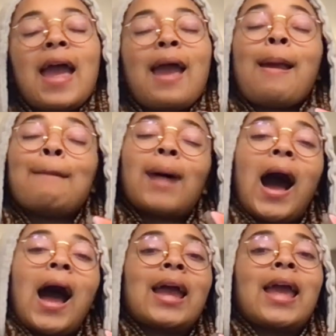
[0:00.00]
am
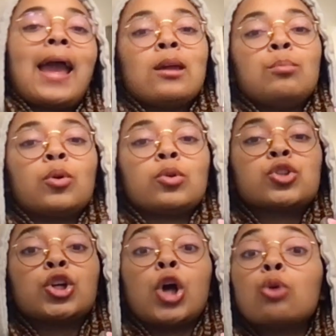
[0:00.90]
I able
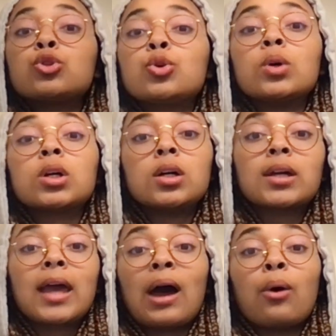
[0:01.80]
to go to a
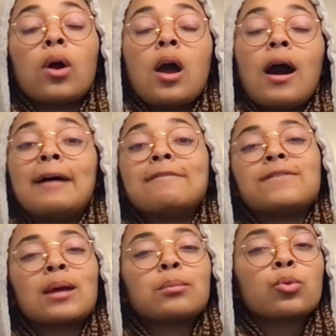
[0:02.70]
cookout, a
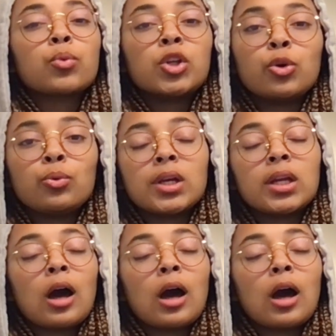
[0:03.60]
family reunion,